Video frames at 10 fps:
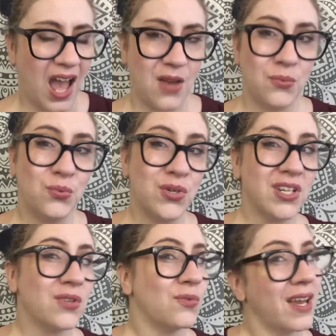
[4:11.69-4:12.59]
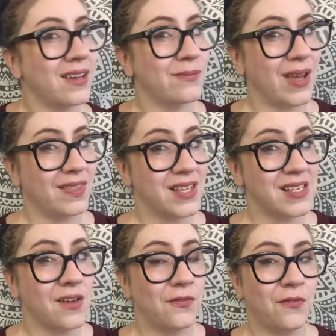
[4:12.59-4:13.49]
I wouldn't recommend
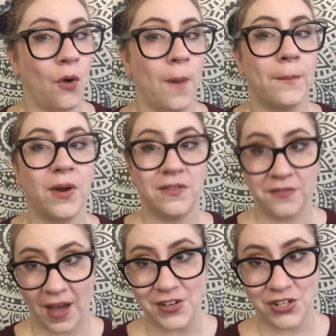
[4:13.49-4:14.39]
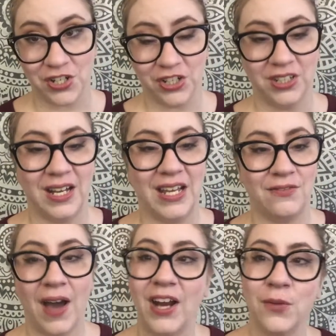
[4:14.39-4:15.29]
this for professional
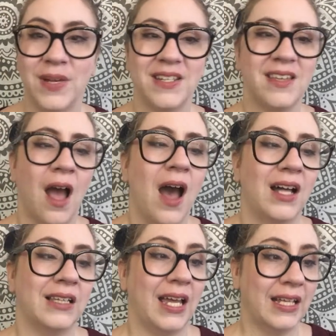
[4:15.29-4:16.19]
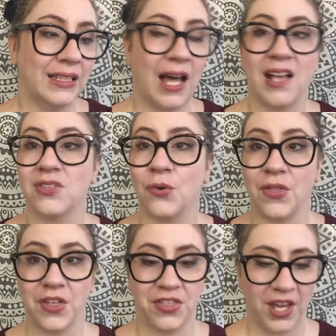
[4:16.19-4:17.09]
environments like class
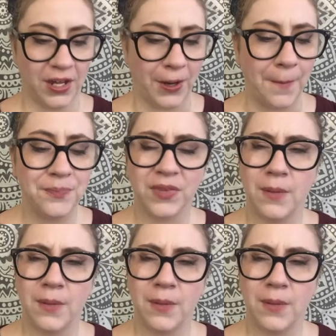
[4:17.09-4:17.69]
or the theater.